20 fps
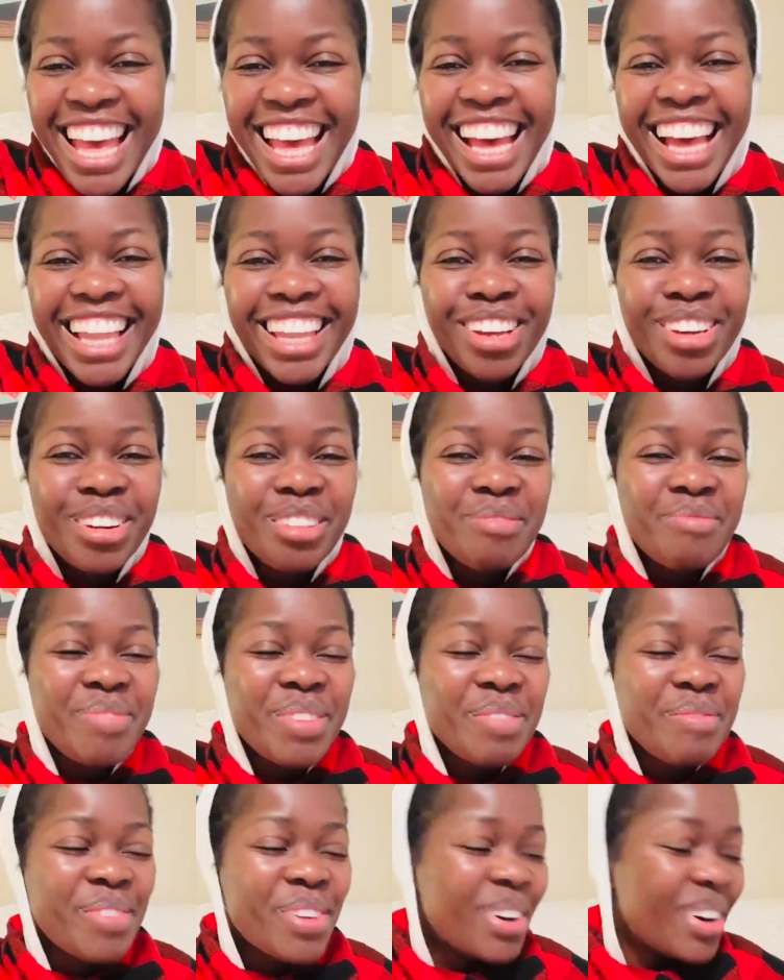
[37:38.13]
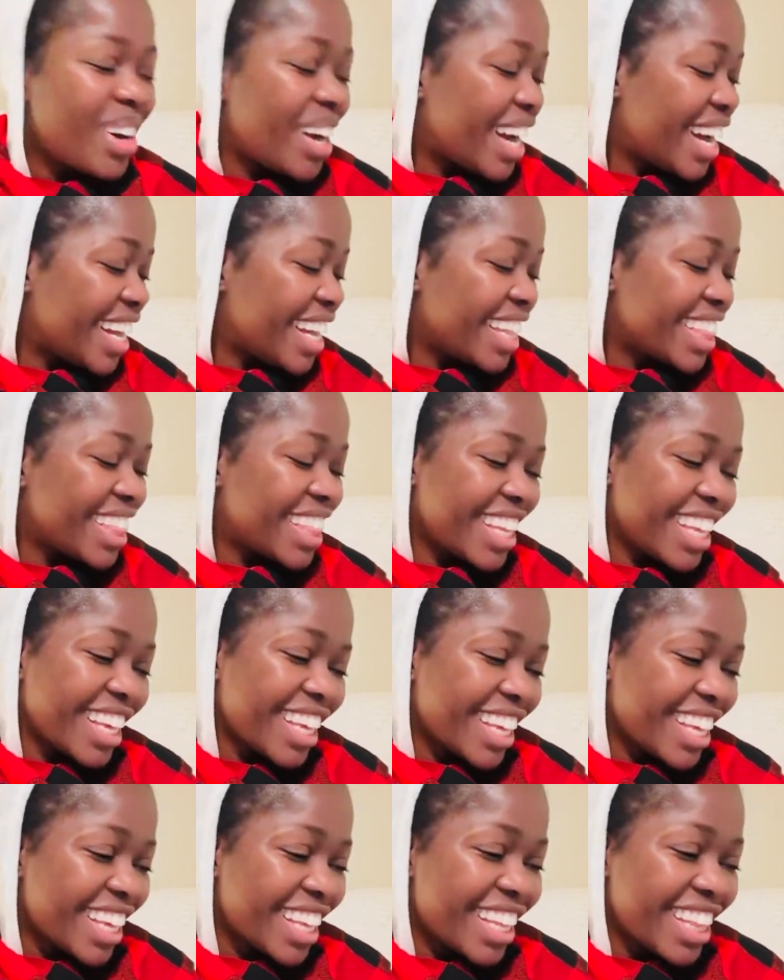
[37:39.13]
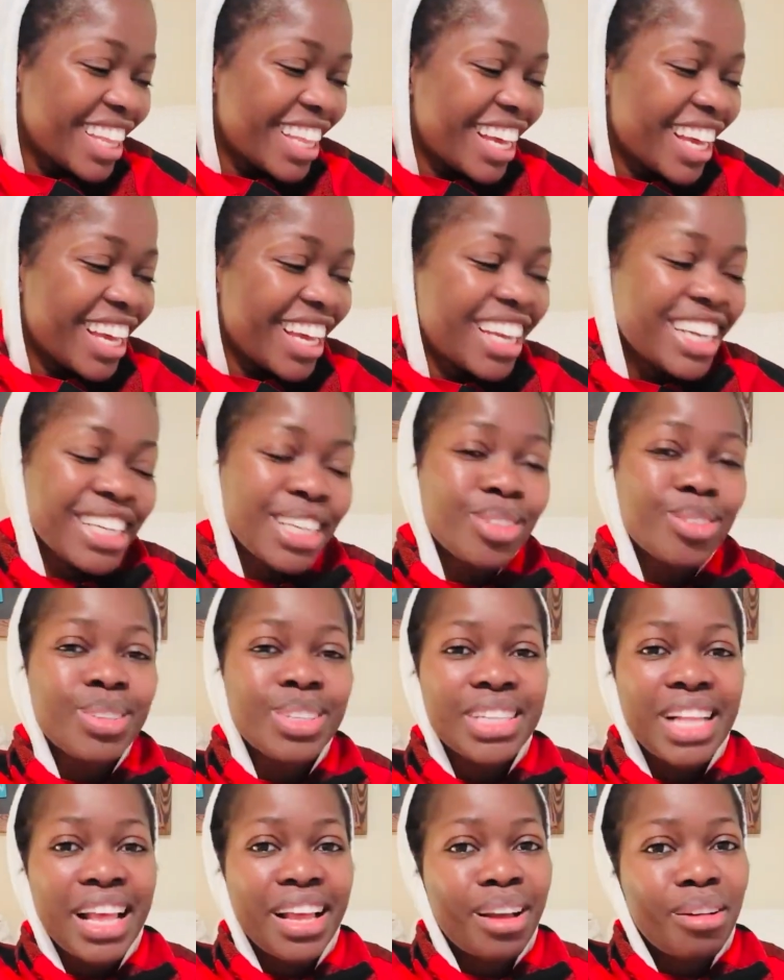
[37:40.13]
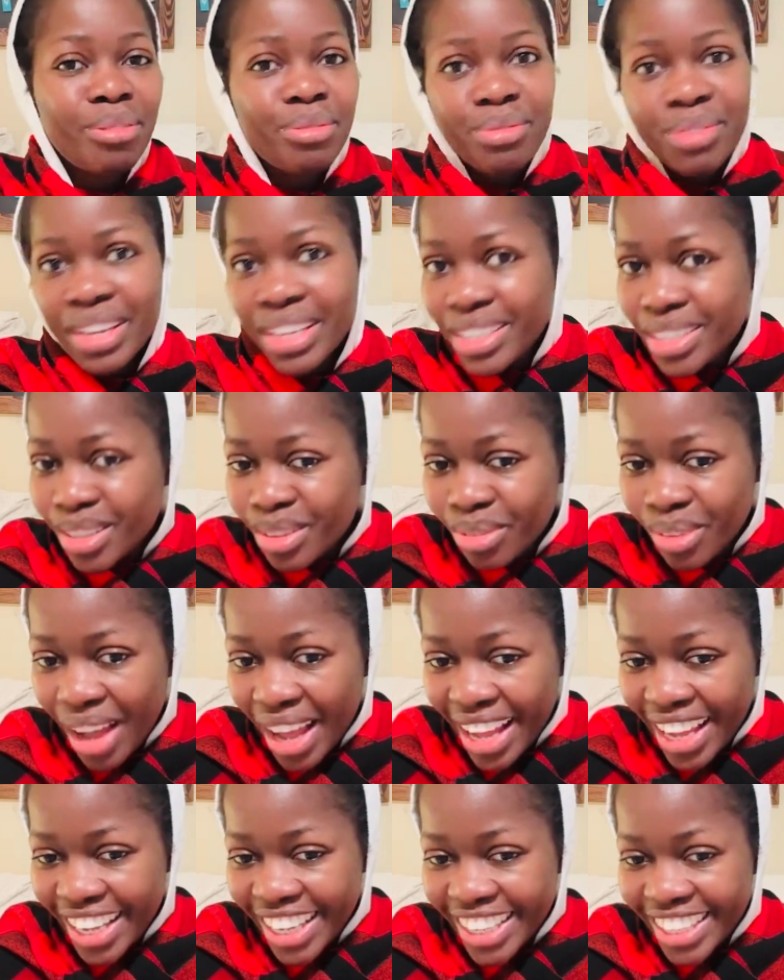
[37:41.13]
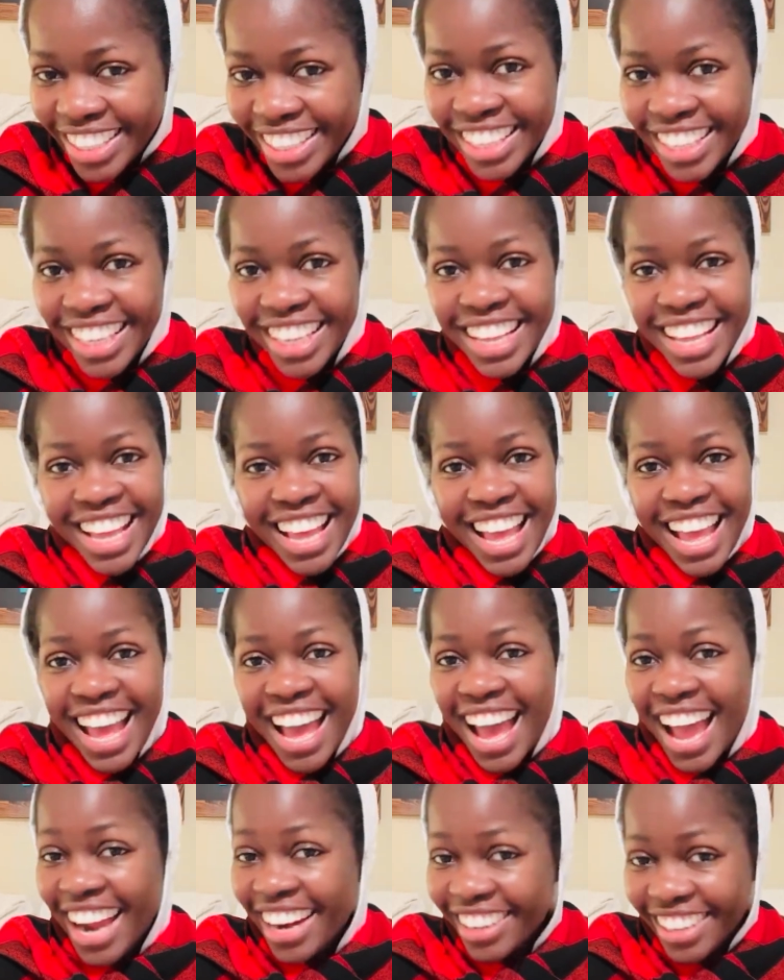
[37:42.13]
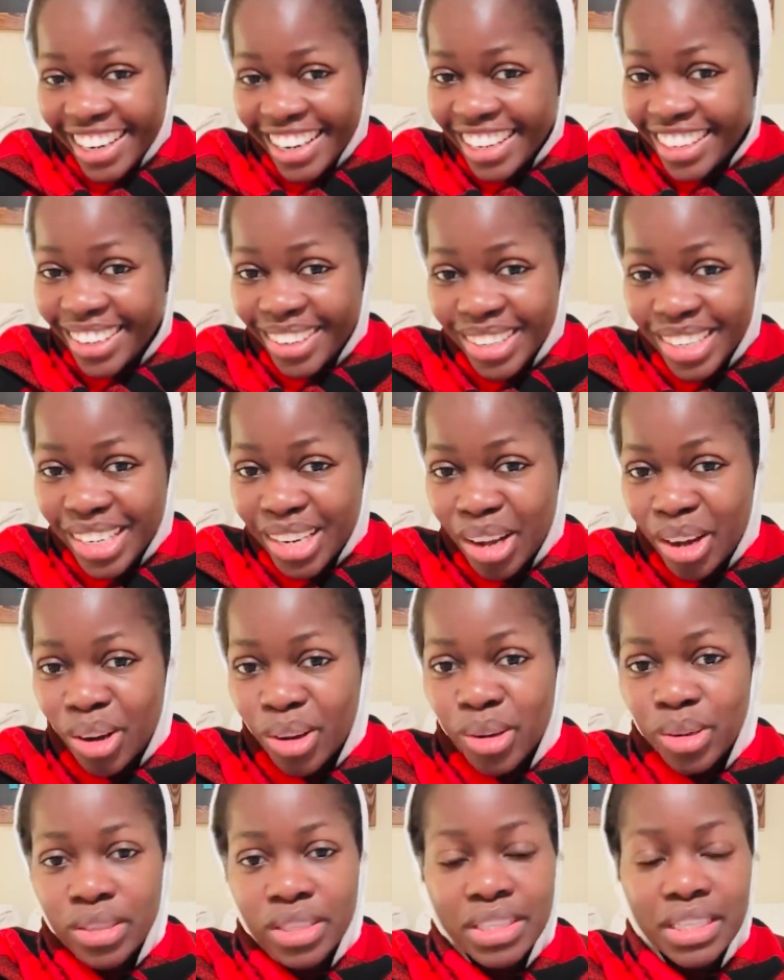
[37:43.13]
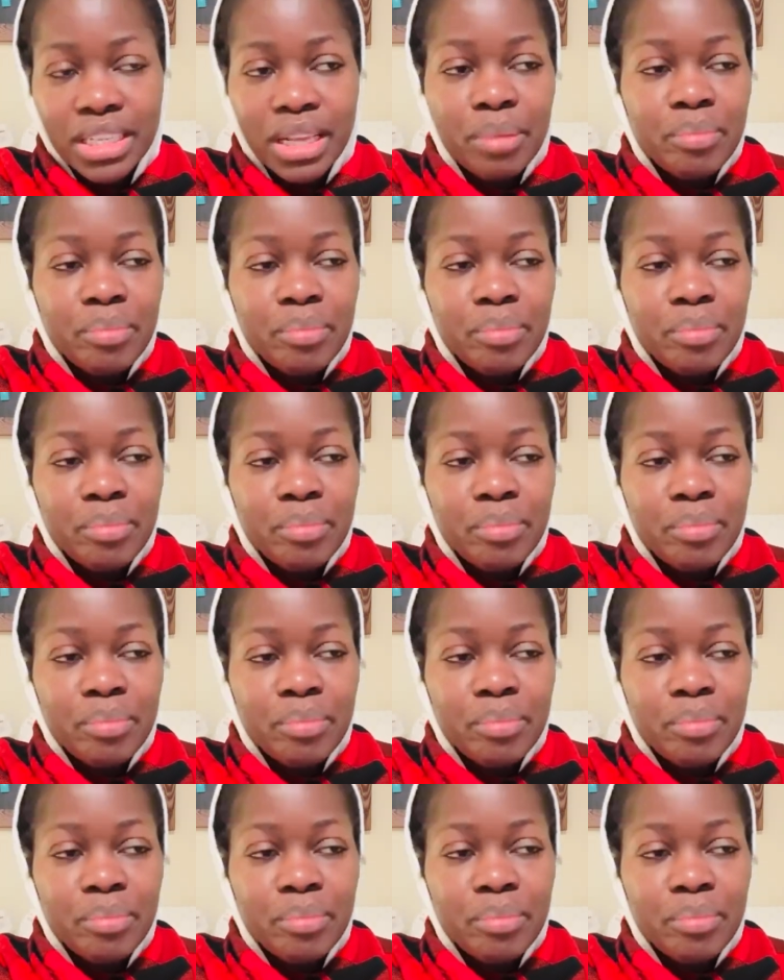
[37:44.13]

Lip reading: A lot of people are thinking that it was like a fixed fight. I really don't know because